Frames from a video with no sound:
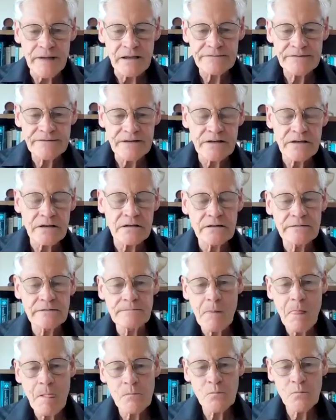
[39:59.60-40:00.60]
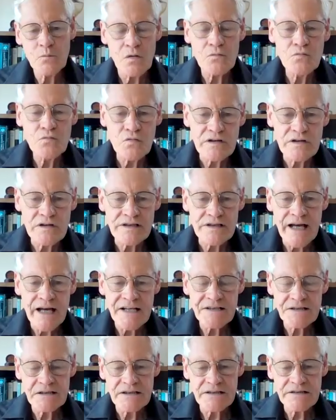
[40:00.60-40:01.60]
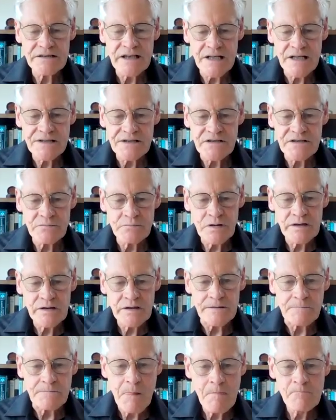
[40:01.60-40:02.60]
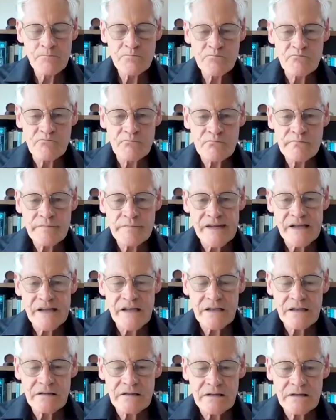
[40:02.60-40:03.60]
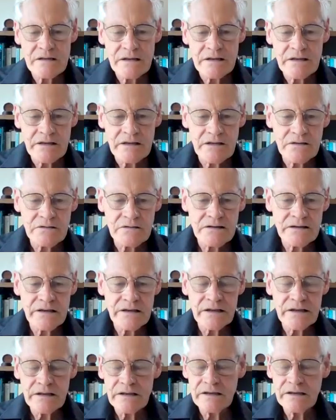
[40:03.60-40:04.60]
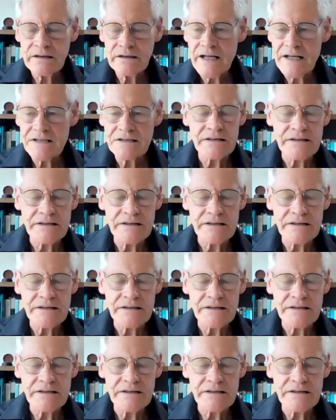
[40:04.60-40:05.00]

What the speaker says: benefit of what water actually does in your body. You know, it can